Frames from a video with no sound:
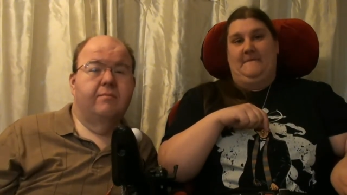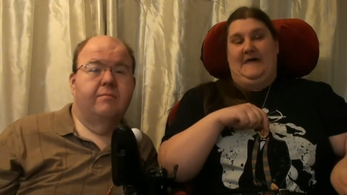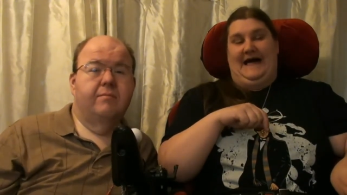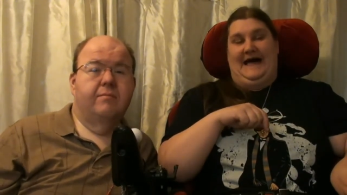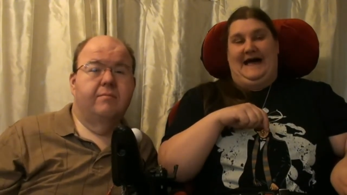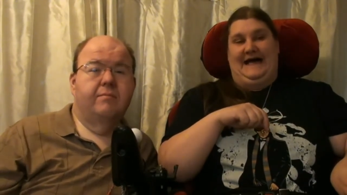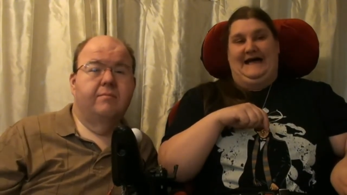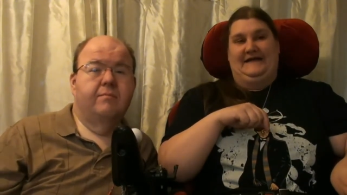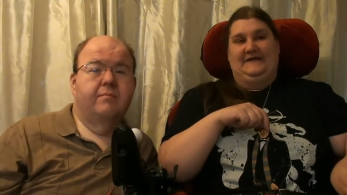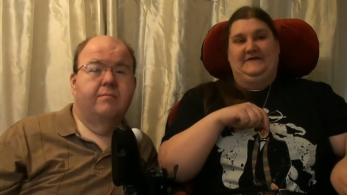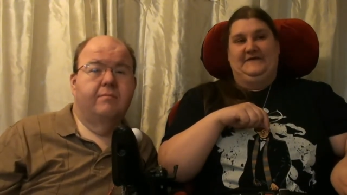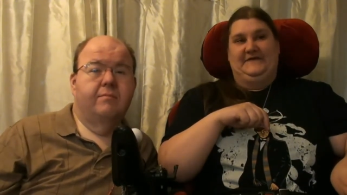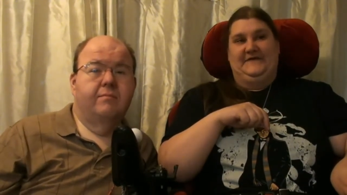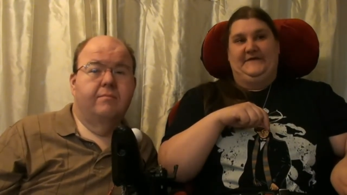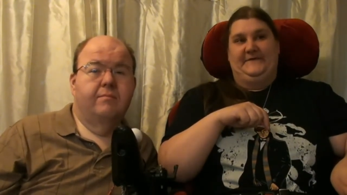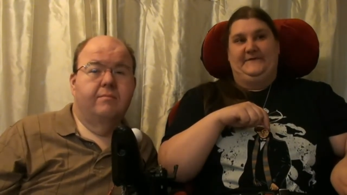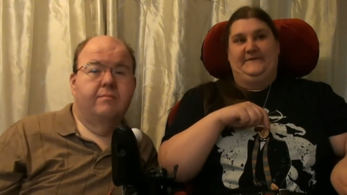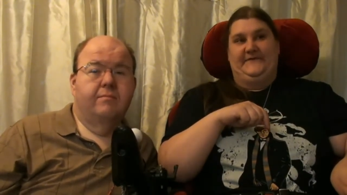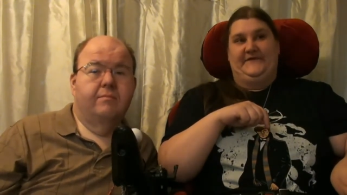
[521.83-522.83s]
Speaker 1: And
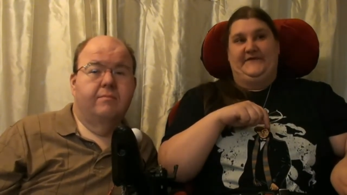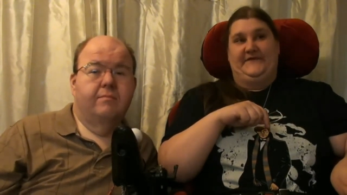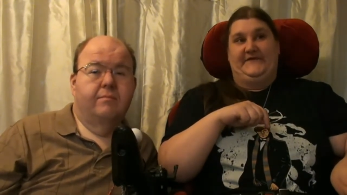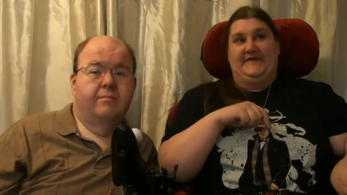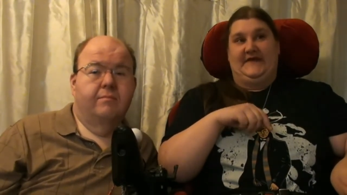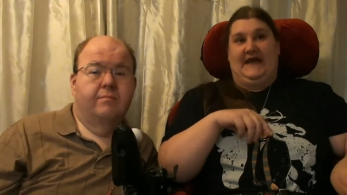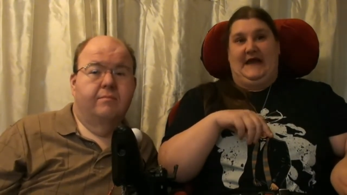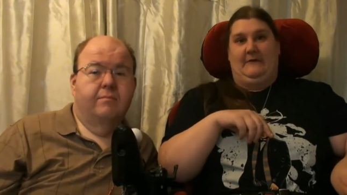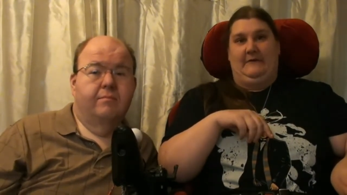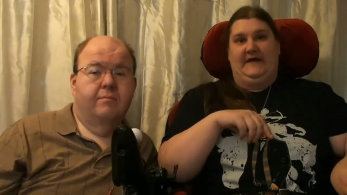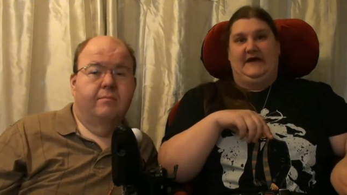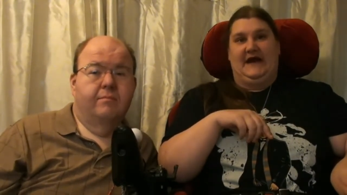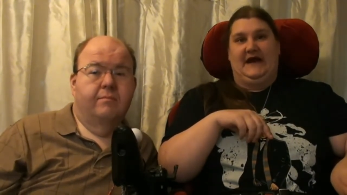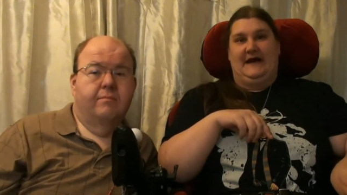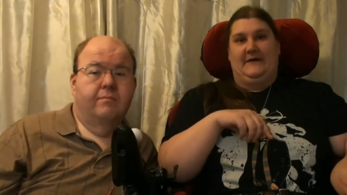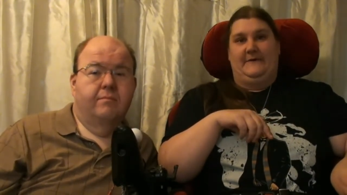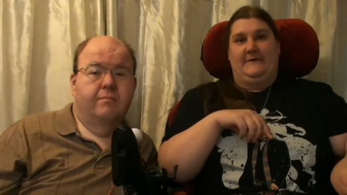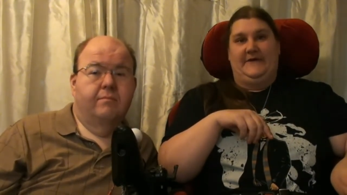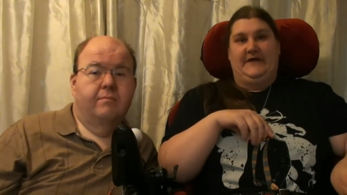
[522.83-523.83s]
see how we
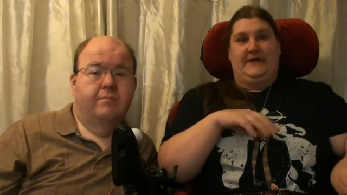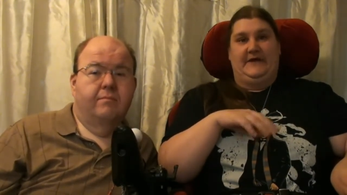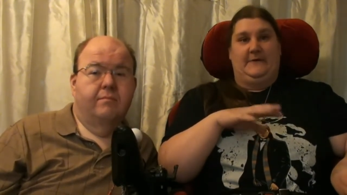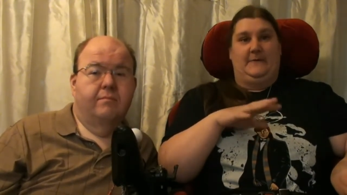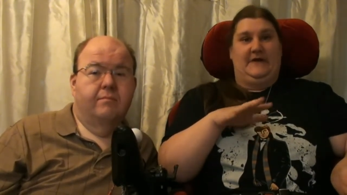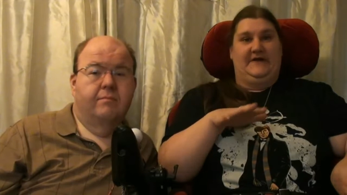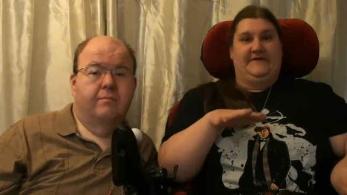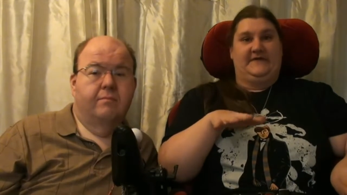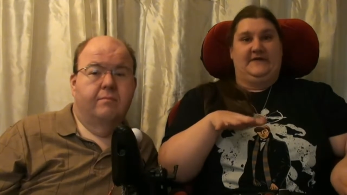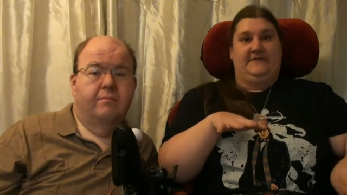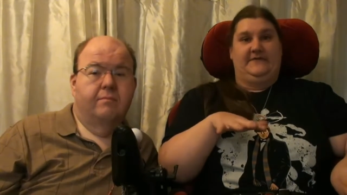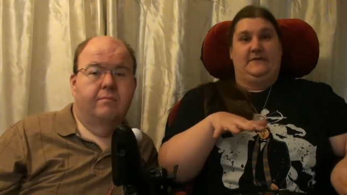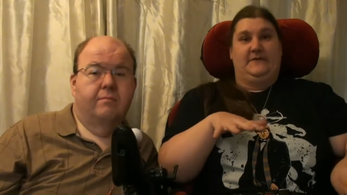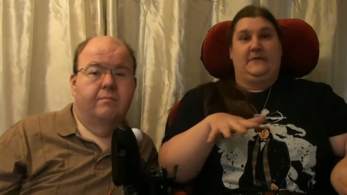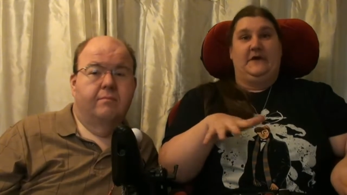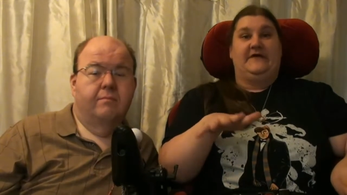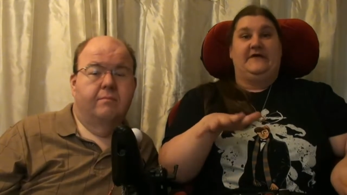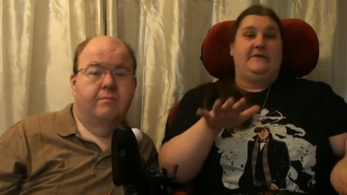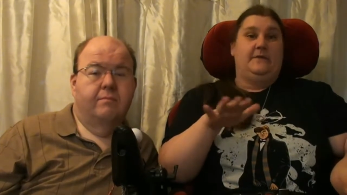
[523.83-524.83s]
go. You know, worst comes
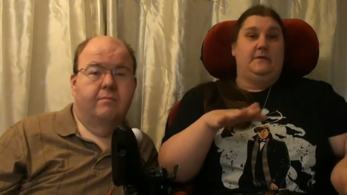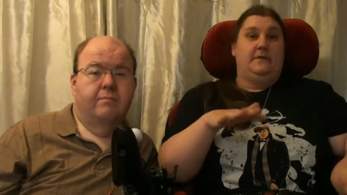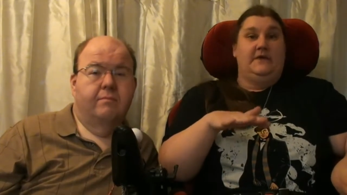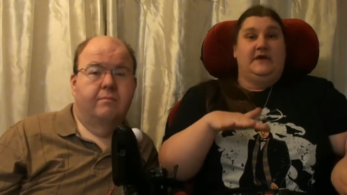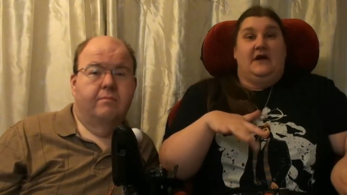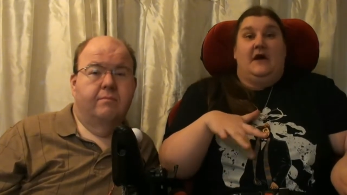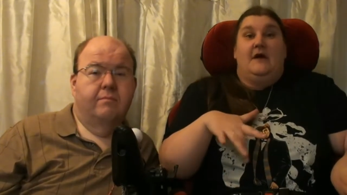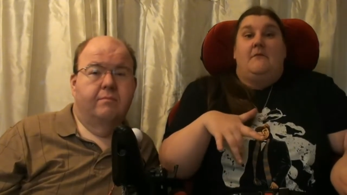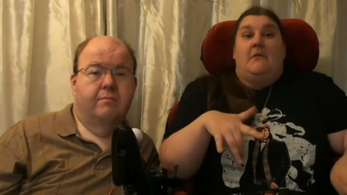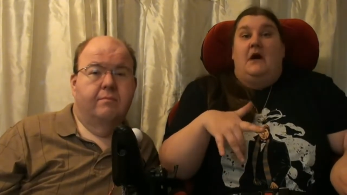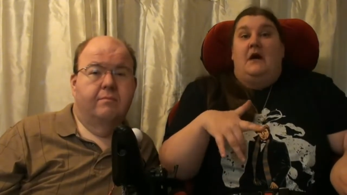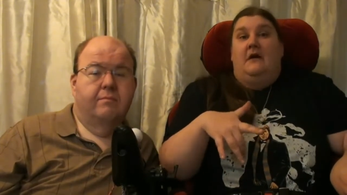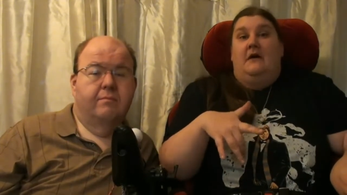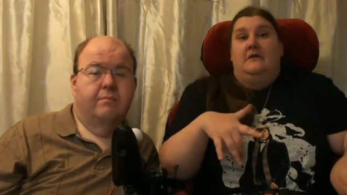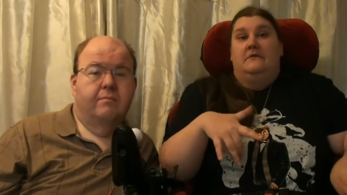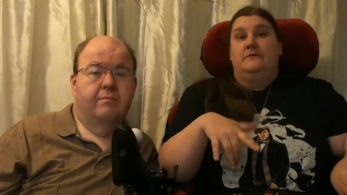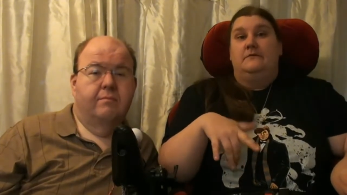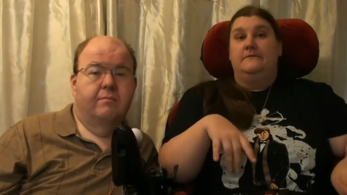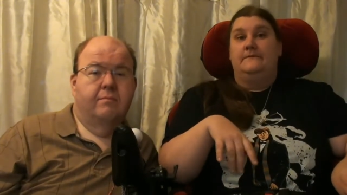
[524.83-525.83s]
to worst, we come
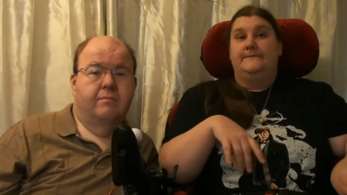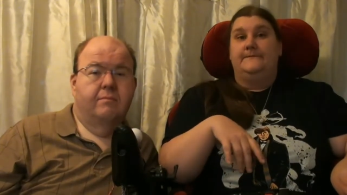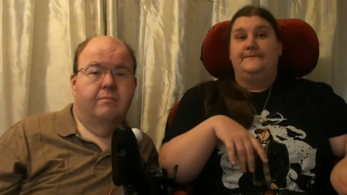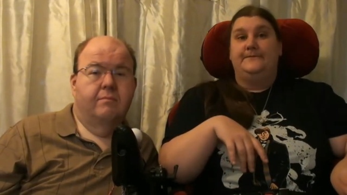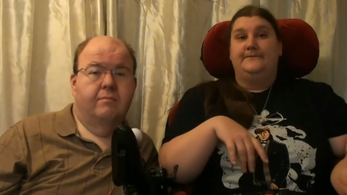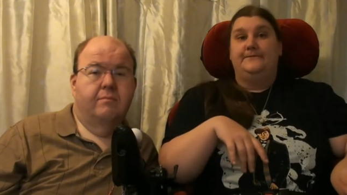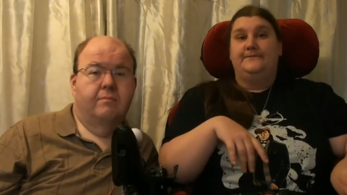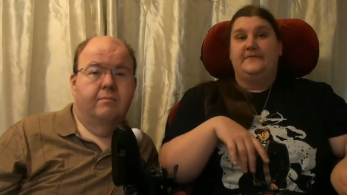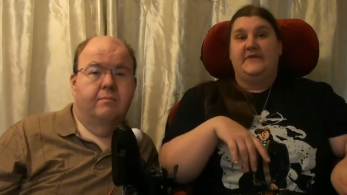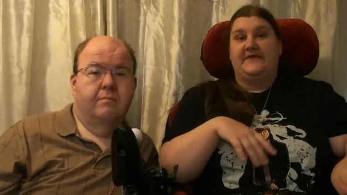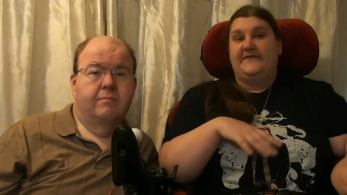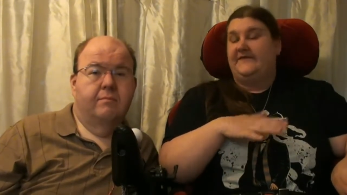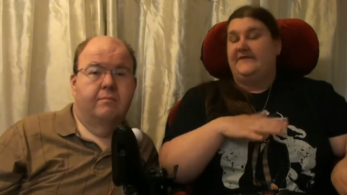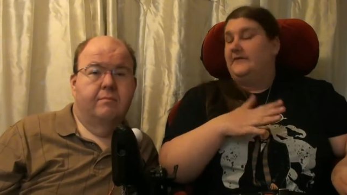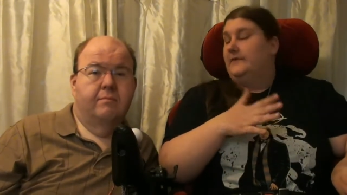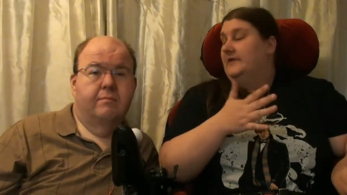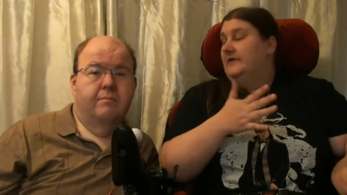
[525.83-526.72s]
home. That's the